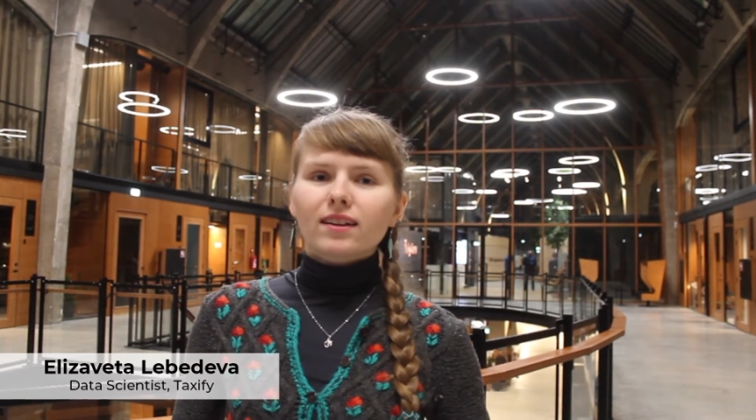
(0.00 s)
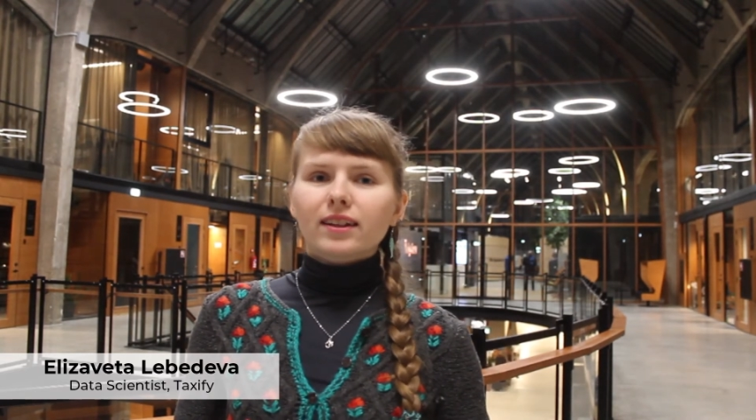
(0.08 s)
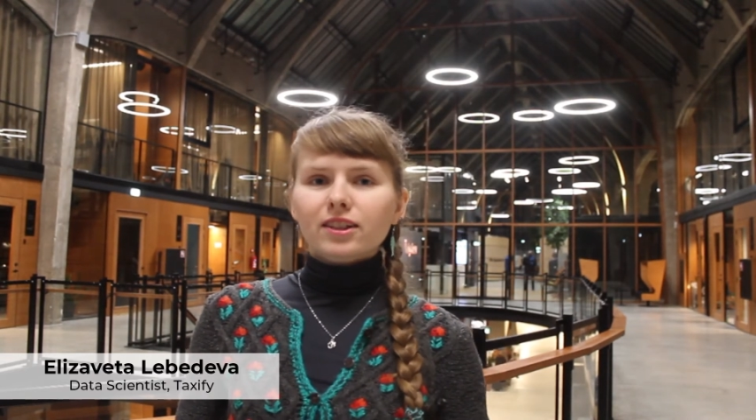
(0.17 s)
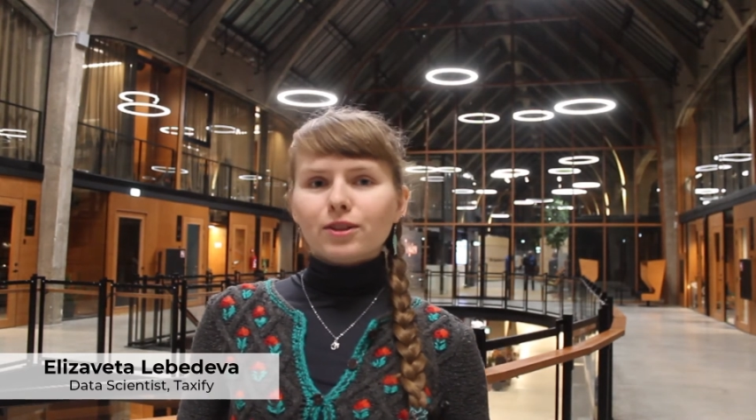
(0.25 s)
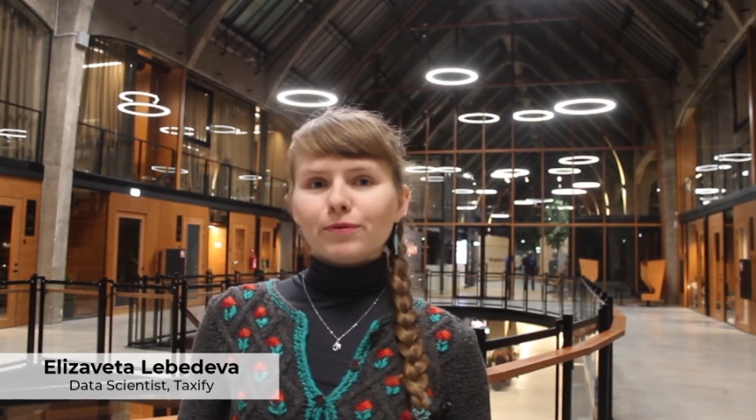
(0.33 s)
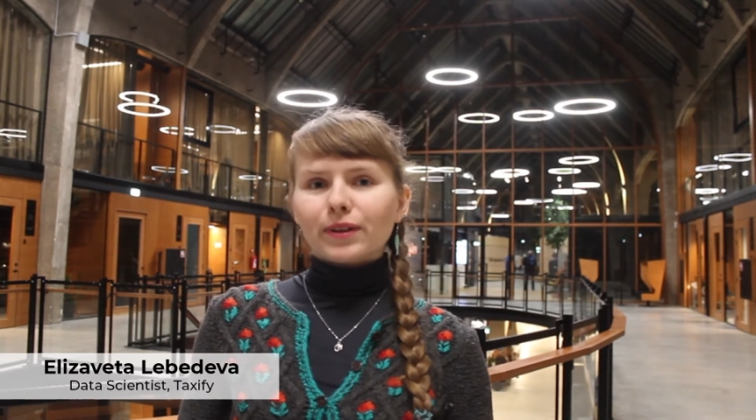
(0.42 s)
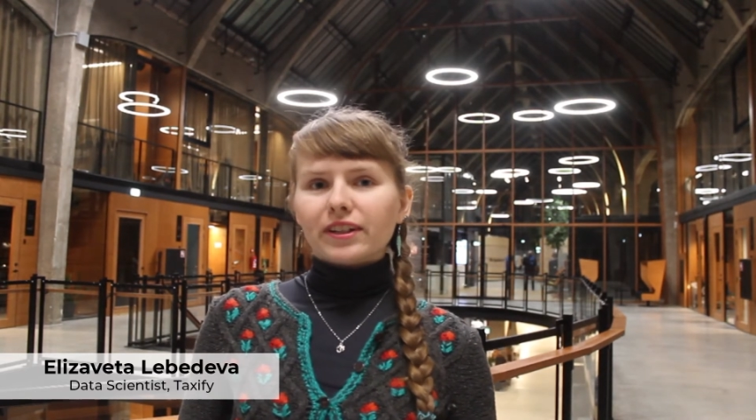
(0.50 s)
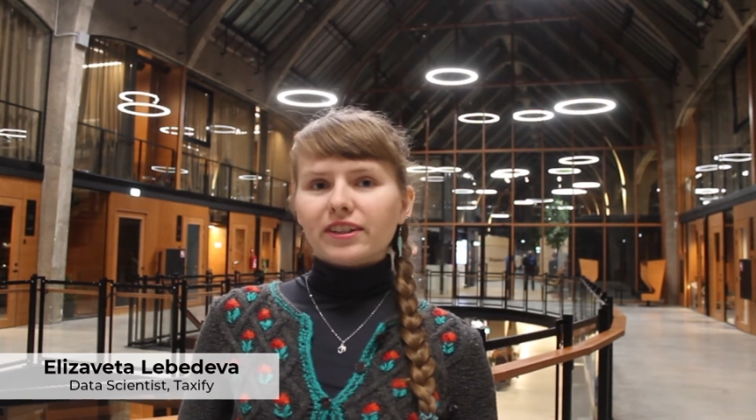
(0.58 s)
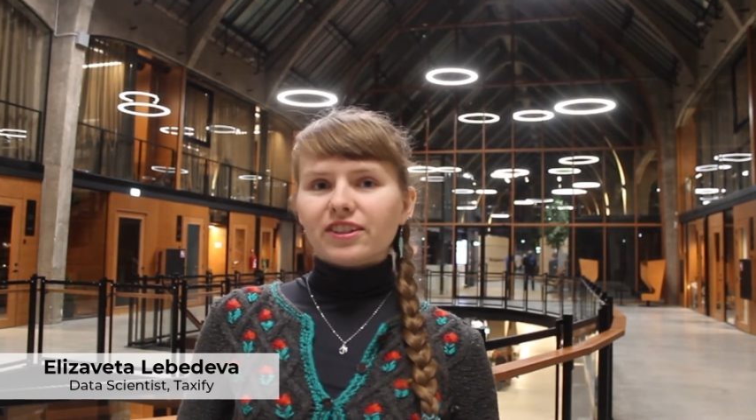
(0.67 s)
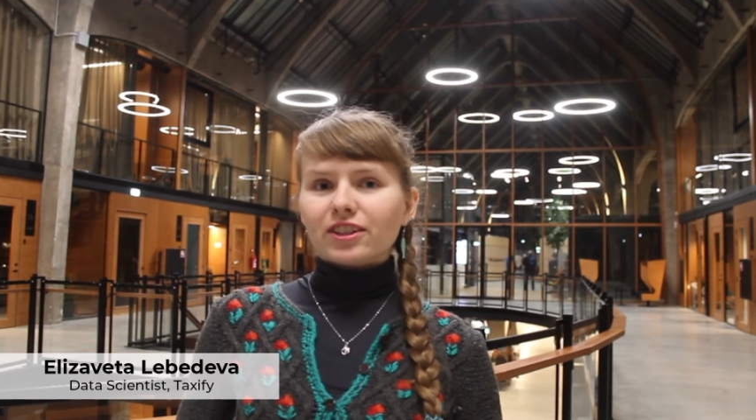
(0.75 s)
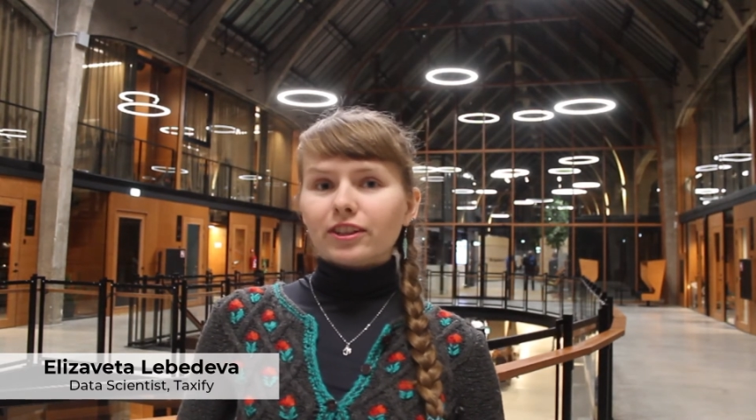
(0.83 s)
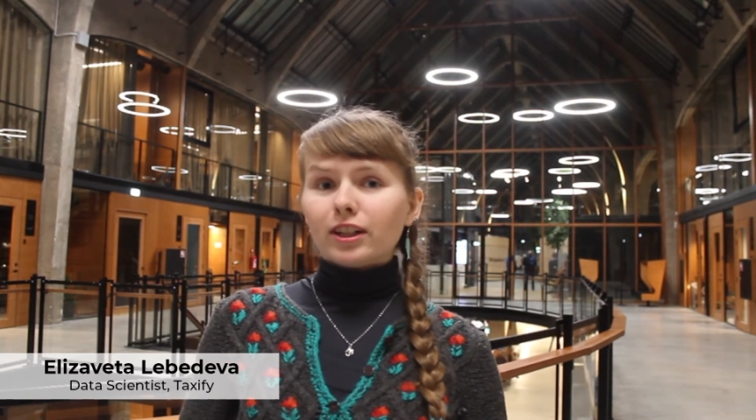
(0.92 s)
Taxify
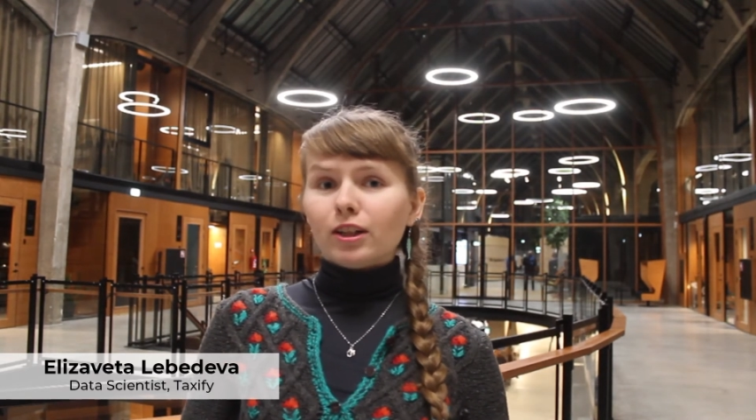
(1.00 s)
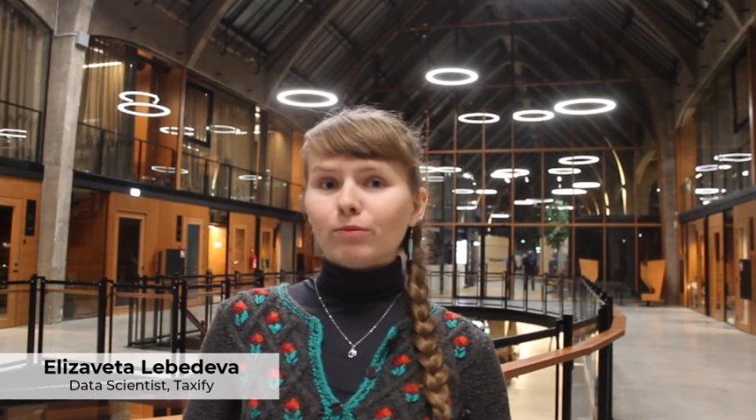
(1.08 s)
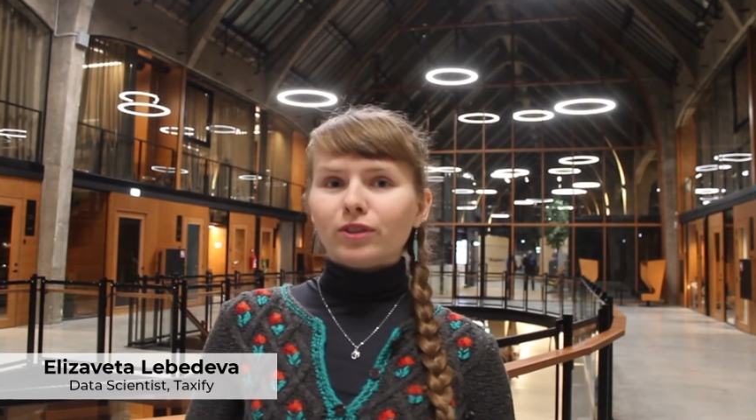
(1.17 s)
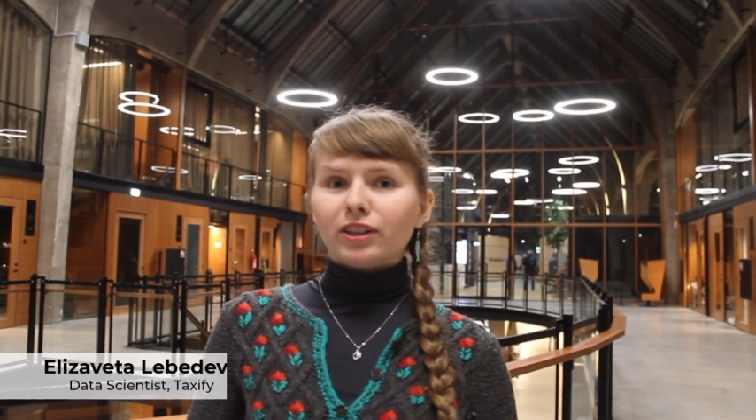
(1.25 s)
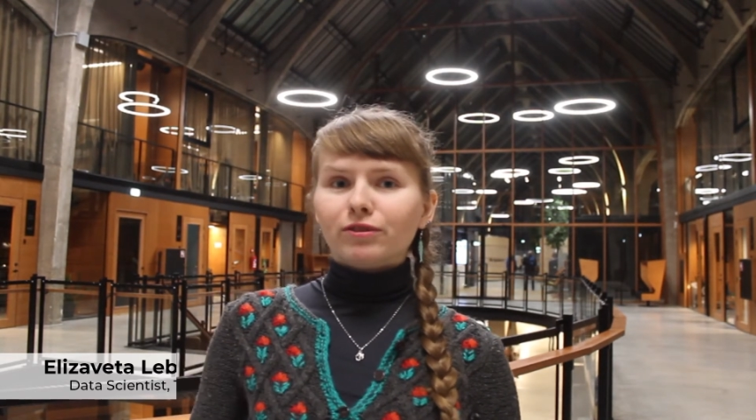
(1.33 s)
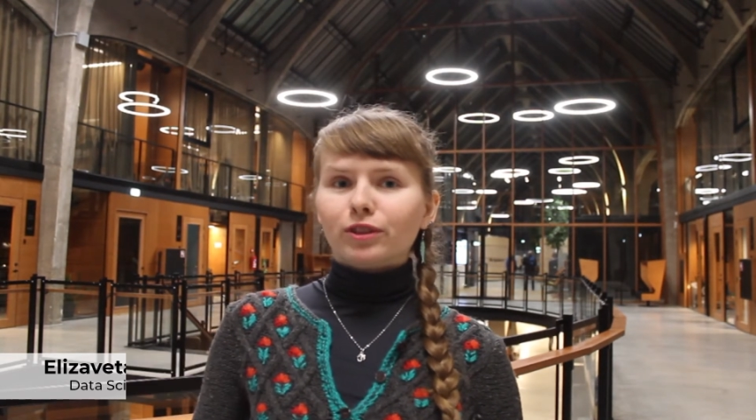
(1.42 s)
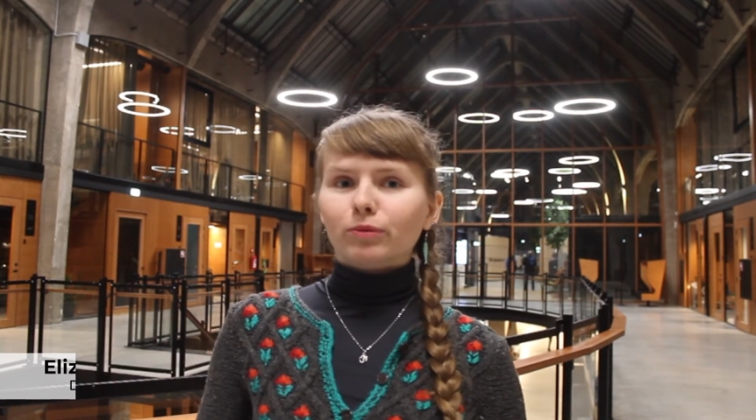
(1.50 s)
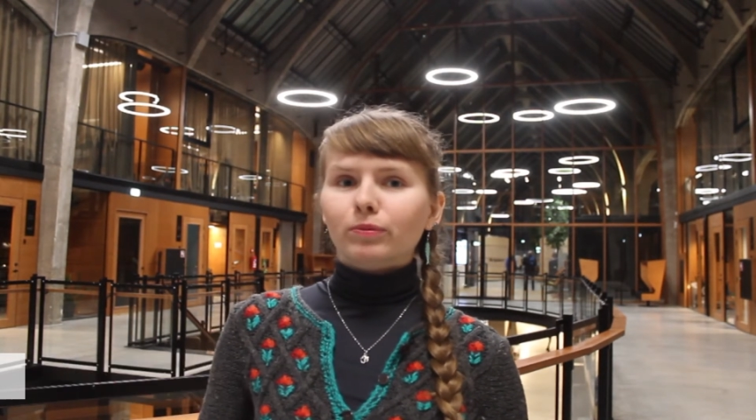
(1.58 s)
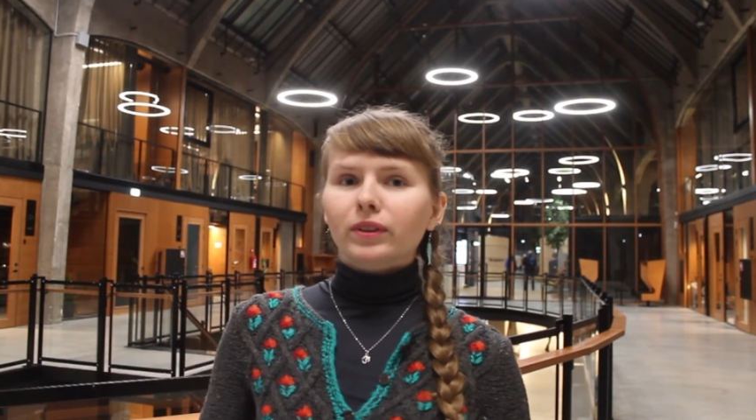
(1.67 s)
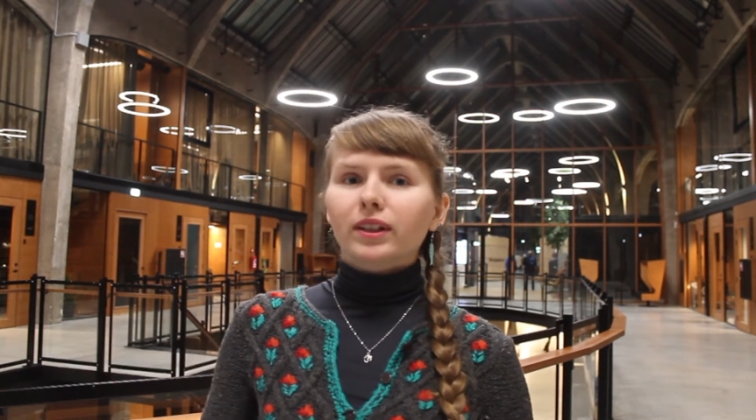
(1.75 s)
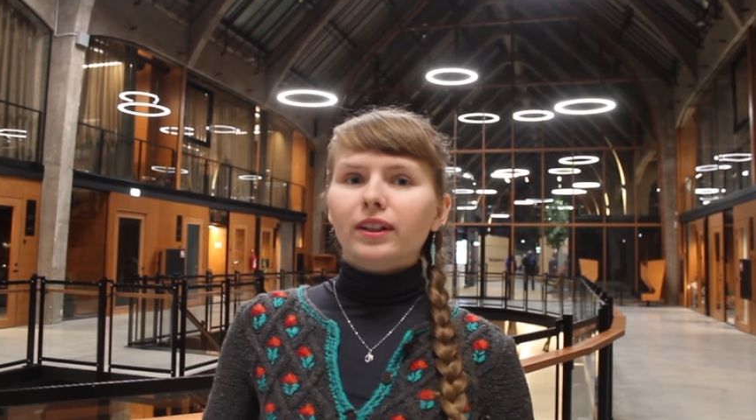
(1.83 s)
is a ride-hailing platform,